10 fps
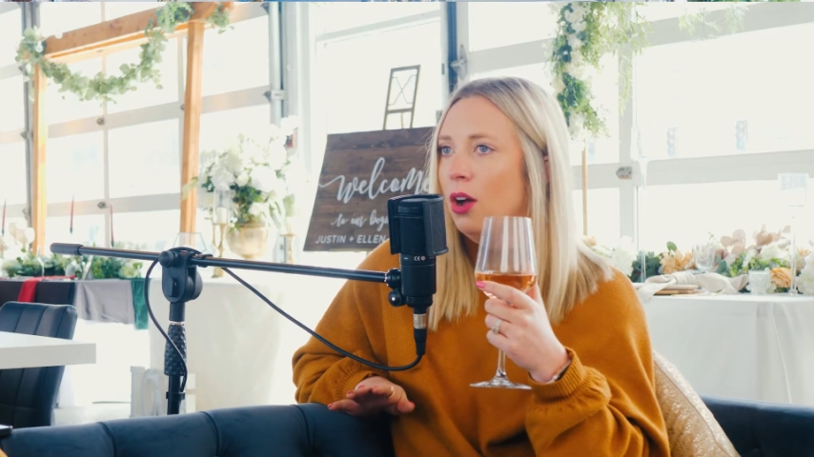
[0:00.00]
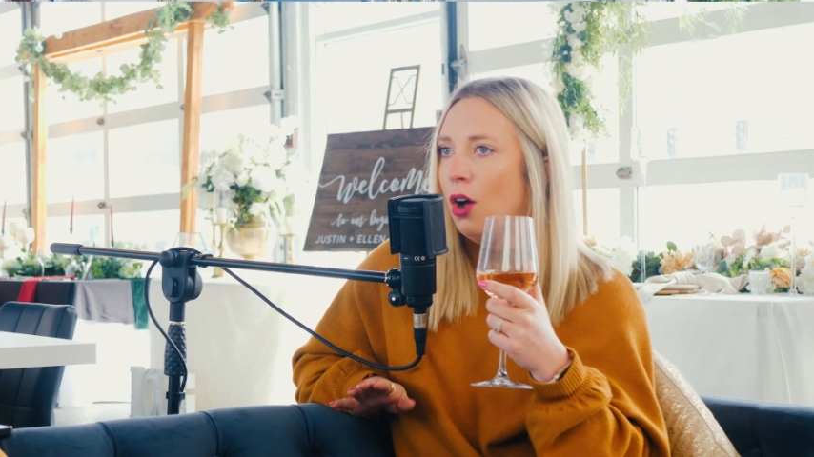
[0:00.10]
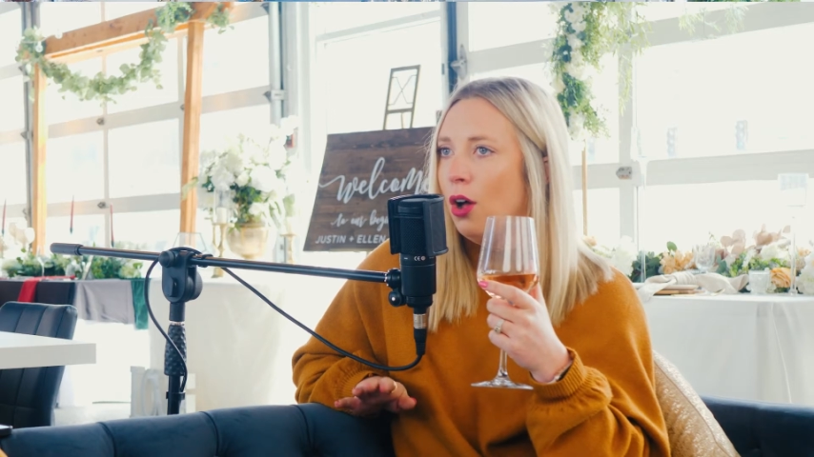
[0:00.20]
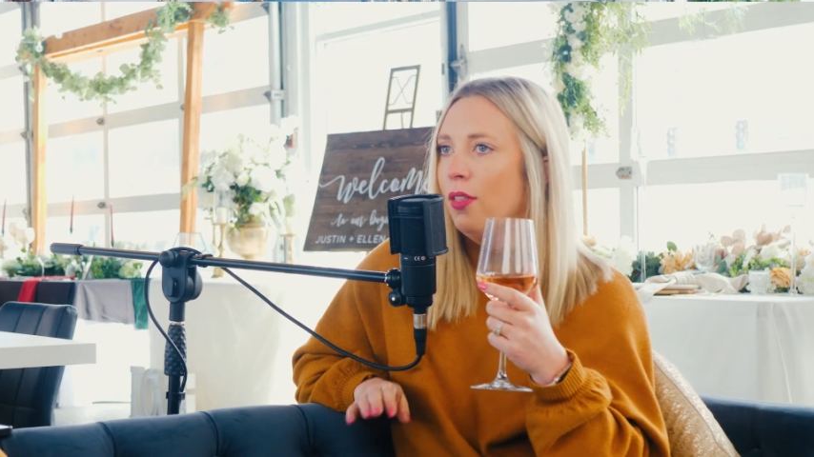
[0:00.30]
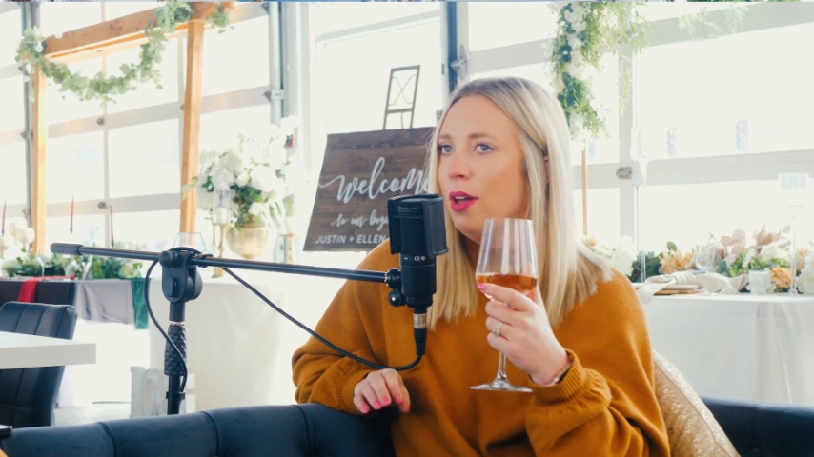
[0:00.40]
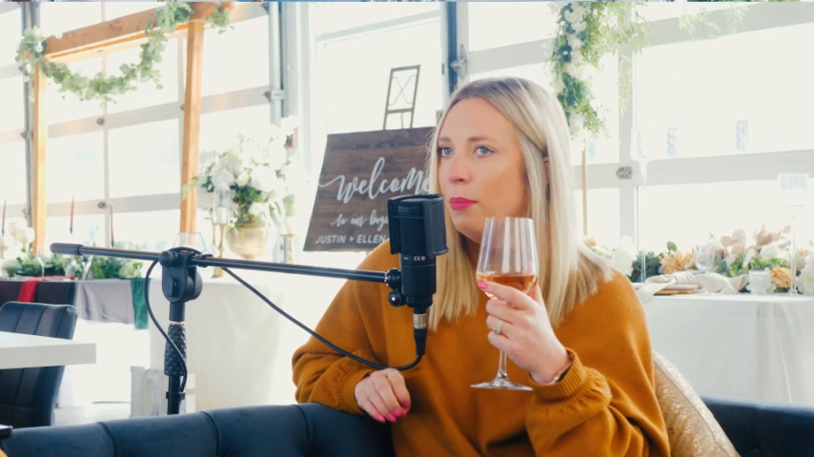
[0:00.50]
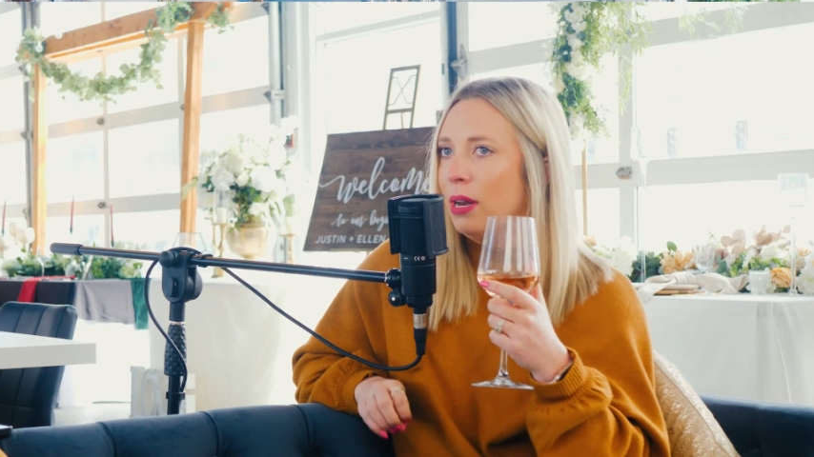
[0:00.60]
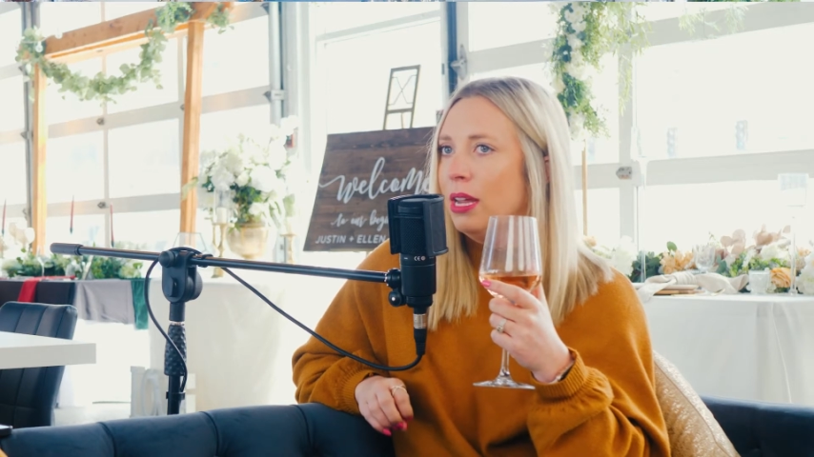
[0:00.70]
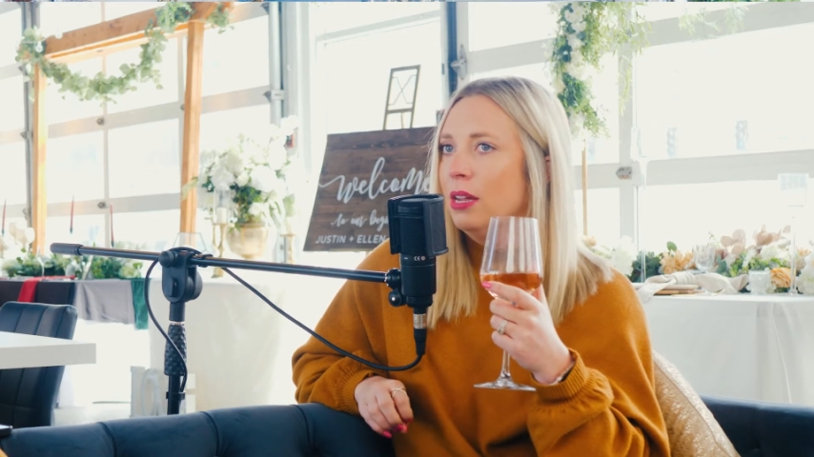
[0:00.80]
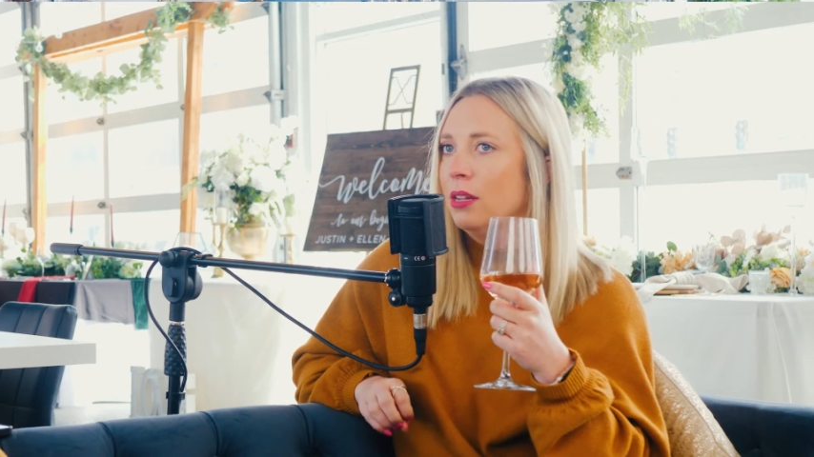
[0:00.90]
all that
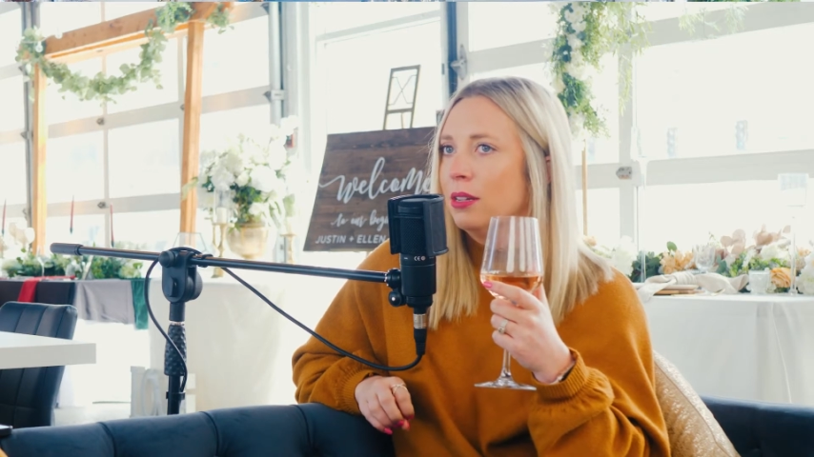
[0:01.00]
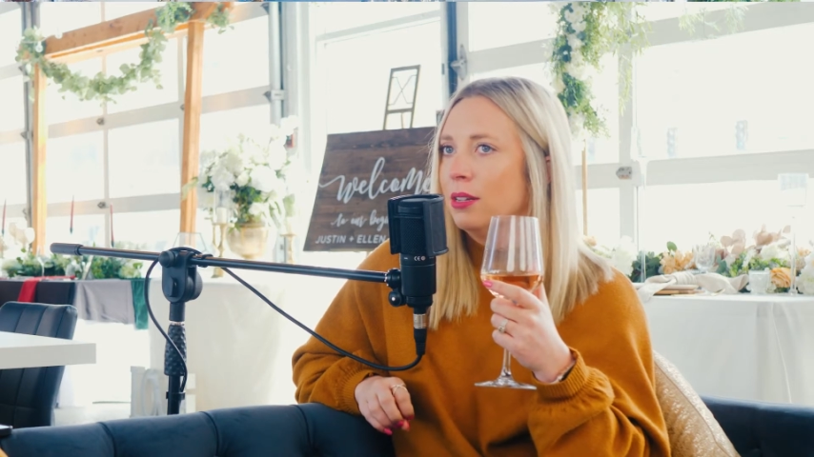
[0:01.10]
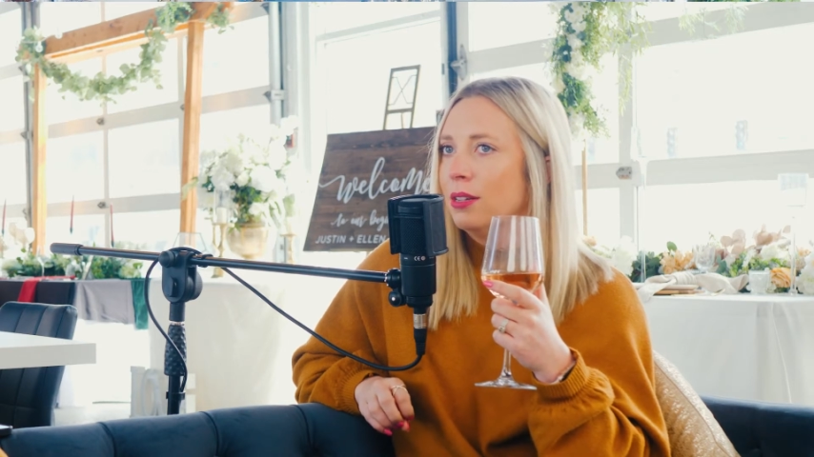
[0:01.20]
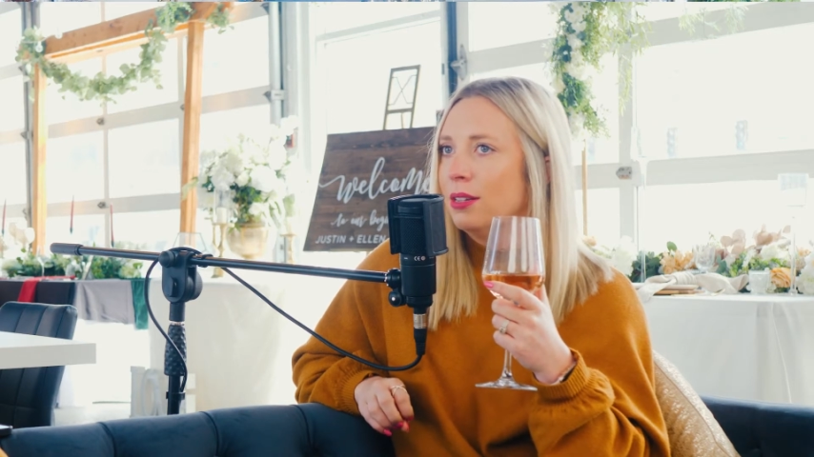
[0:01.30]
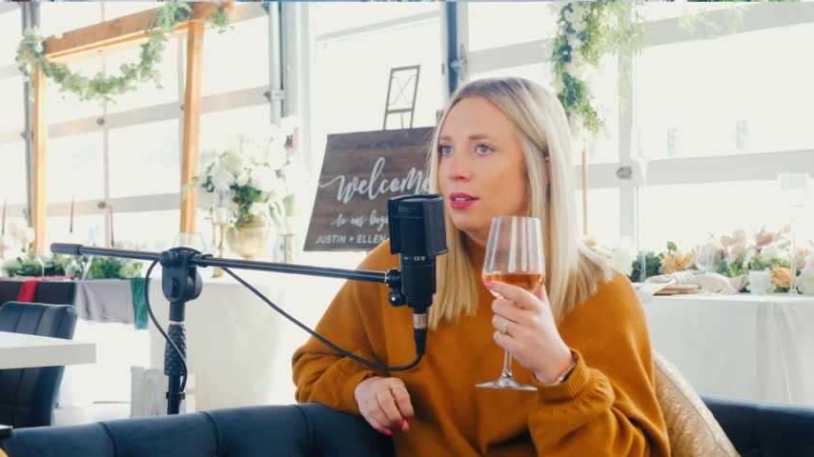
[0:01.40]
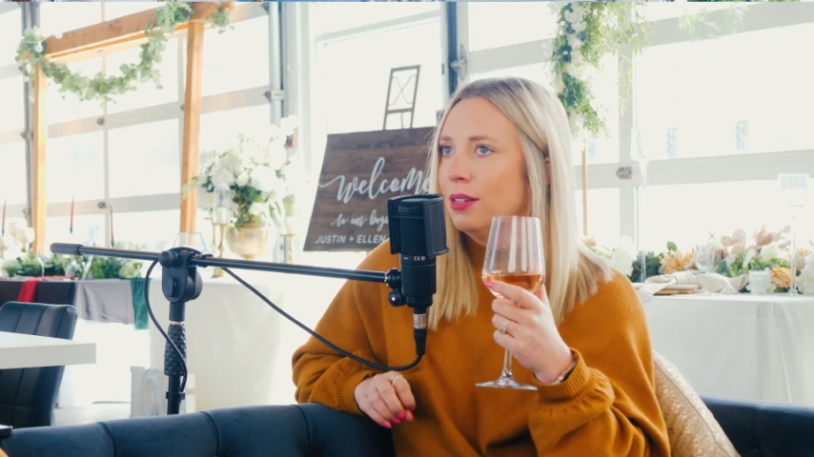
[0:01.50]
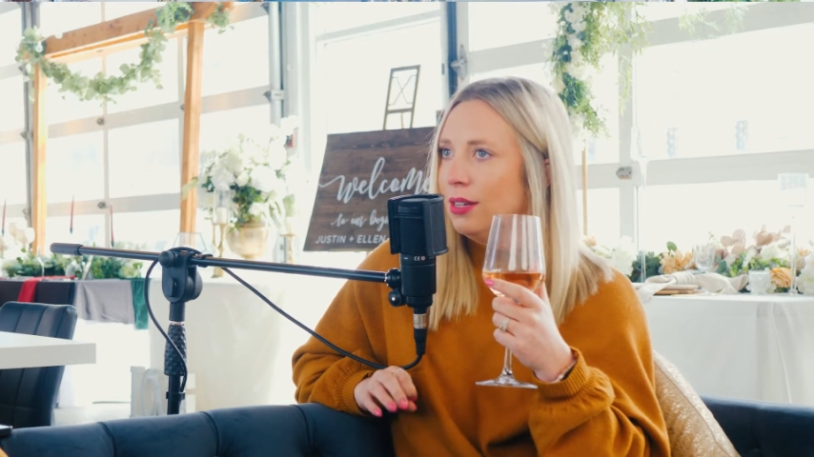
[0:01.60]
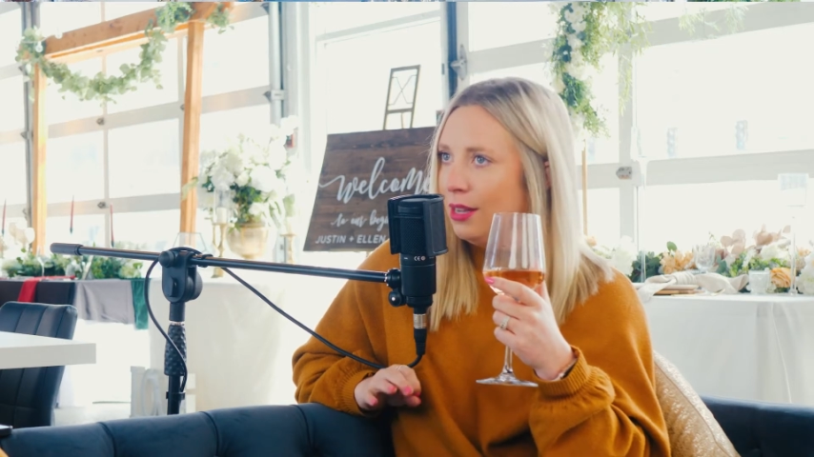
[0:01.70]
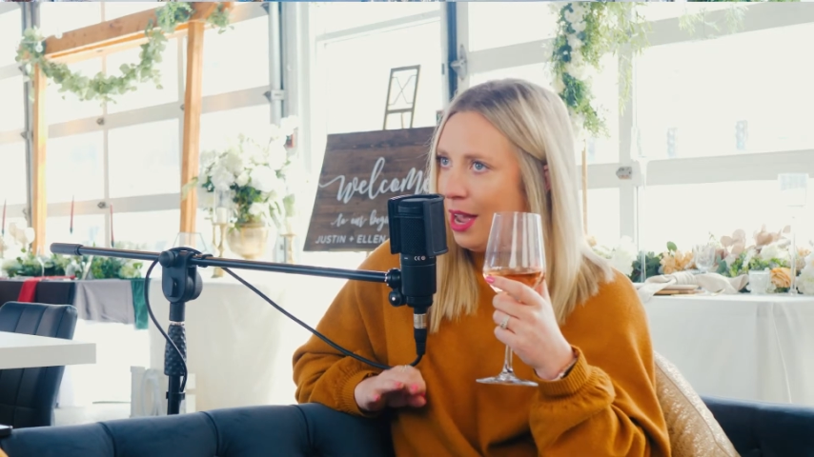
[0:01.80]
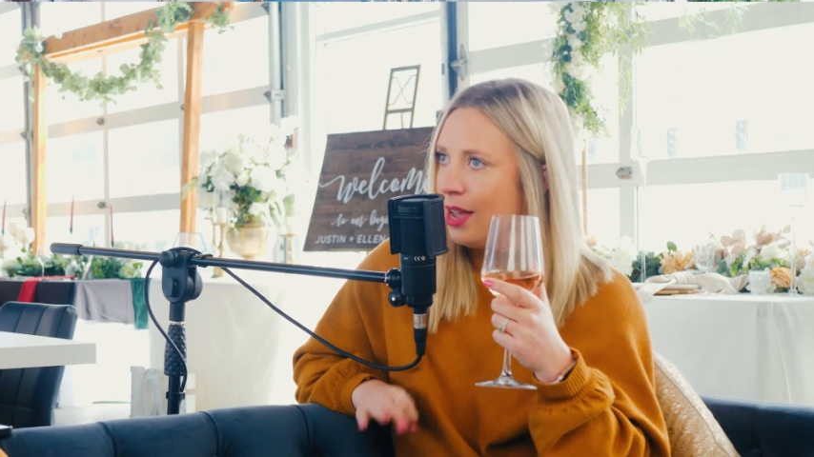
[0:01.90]
money
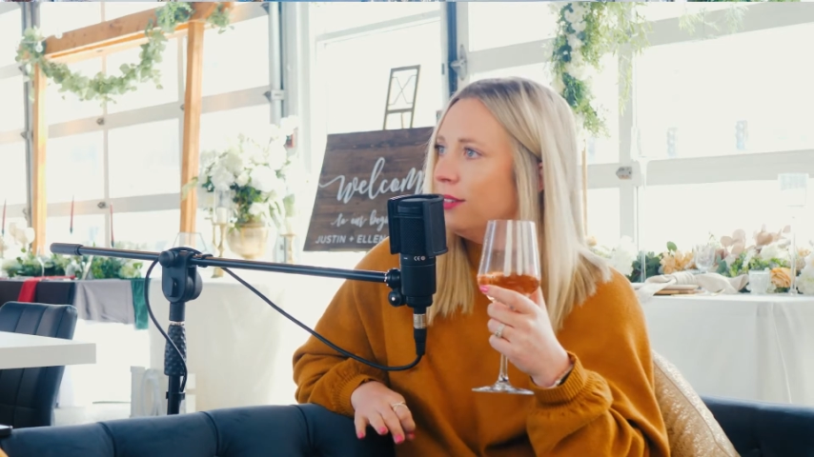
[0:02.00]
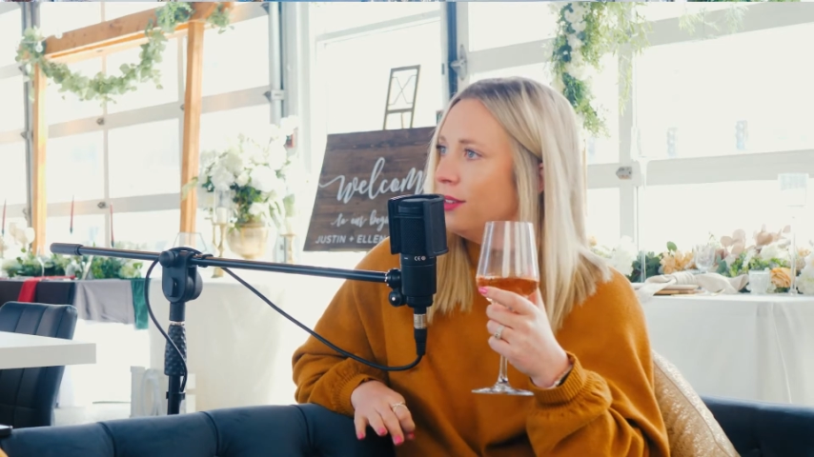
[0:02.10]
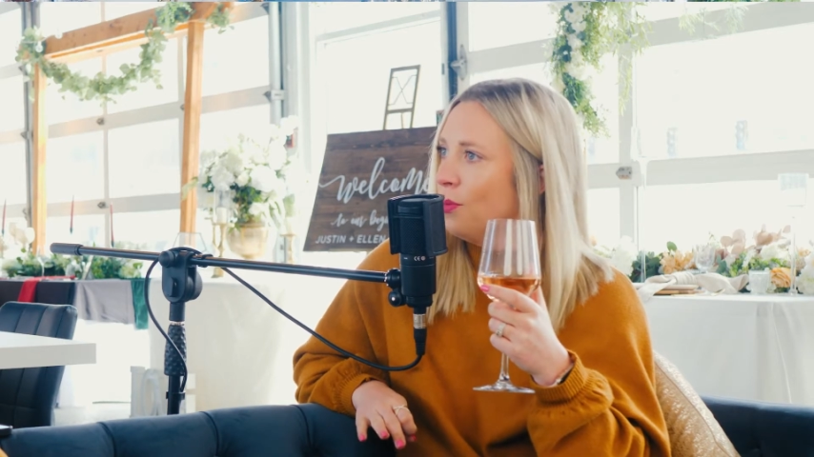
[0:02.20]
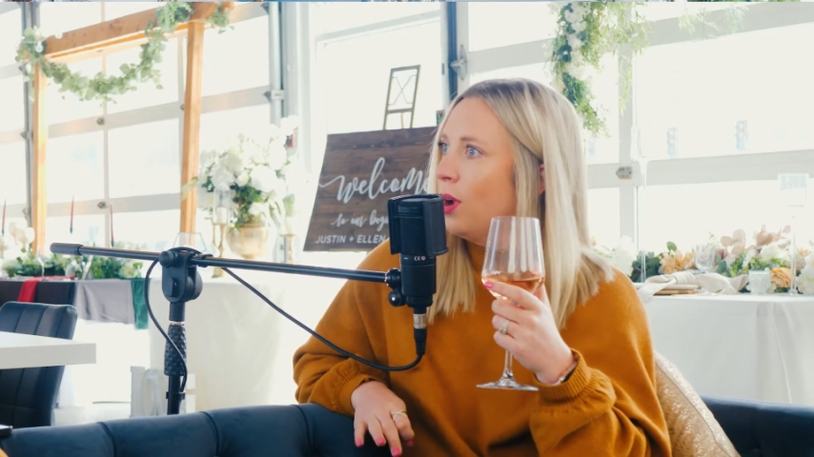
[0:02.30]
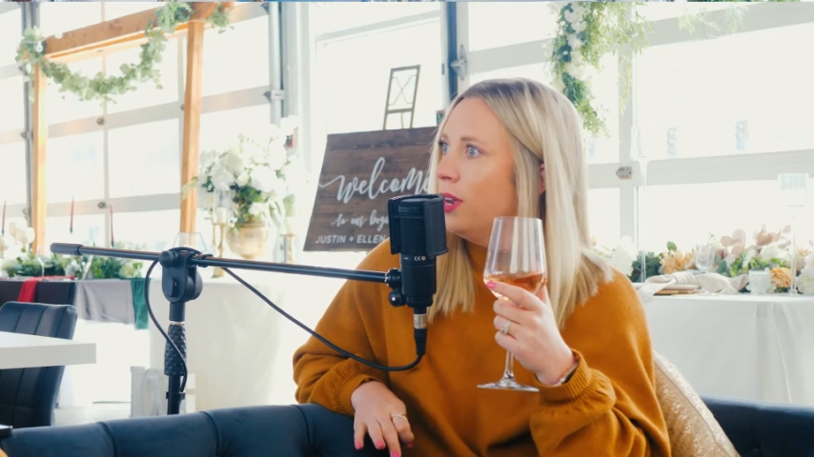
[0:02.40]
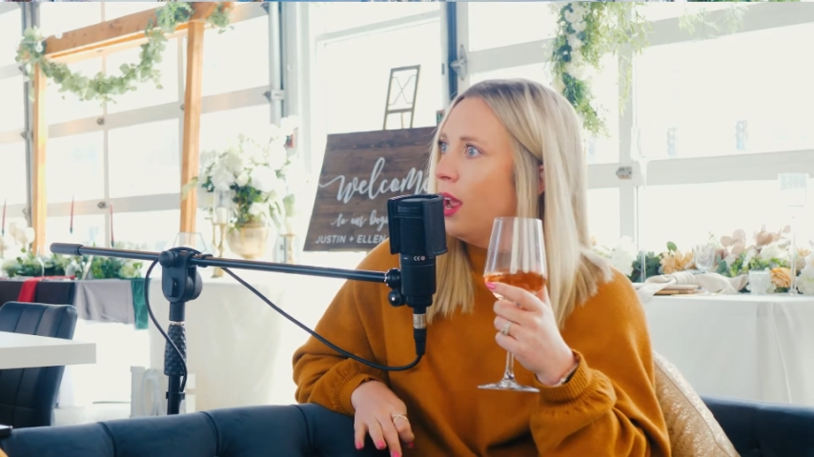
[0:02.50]
ends in one